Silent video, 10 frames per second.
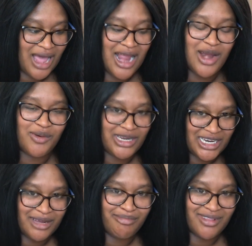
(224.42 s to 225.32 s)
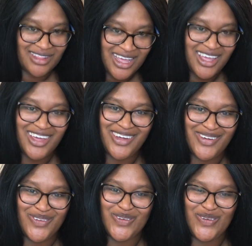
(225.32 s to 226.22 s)
I know it's shipped, thank you.
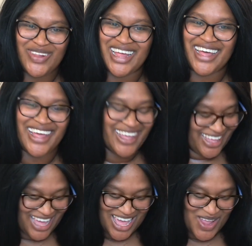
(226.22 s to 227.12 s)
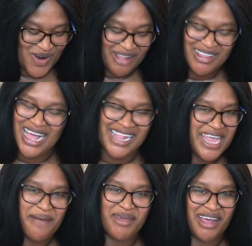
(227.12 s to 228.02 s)
Like, you don't have to
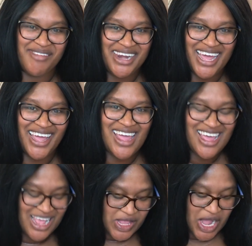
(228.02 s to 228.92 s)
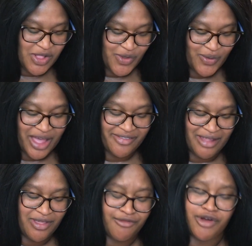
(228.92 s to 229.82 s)
contact me every day. So I do like
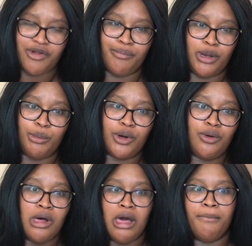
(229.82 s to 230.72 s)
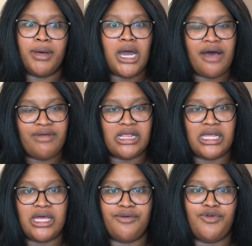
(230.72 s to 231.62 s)
that they're very minimal, but
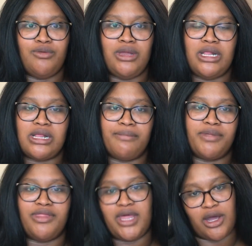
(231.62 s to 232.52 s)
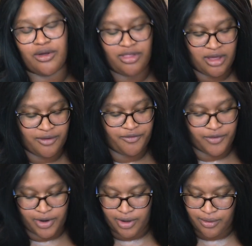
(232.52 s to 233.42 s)
obviously if you need something, they are there
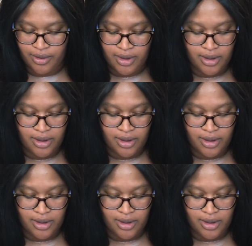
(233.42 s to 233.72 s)
for you.